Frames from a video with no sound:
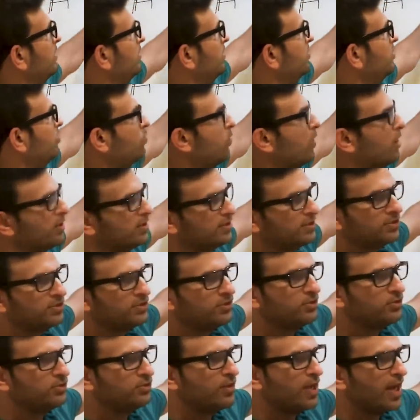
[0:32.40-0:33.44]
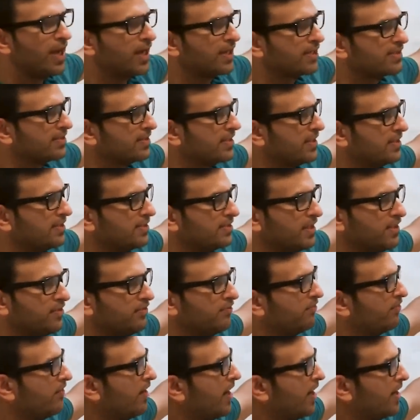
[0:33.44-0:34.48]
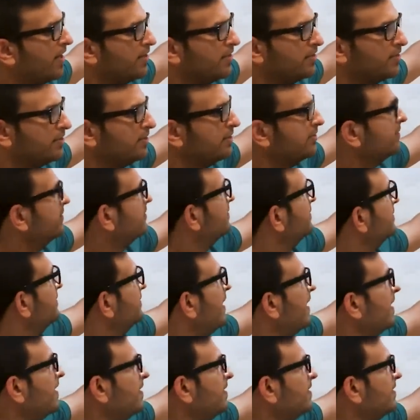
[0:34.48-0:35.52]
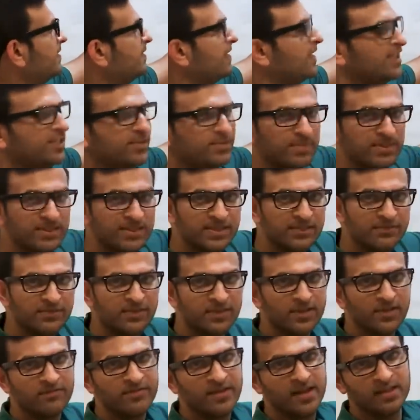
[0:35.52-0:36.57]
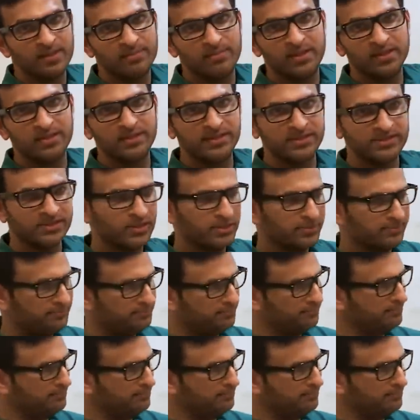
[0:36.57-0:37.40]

You want to access a file that is in a specific availability zone.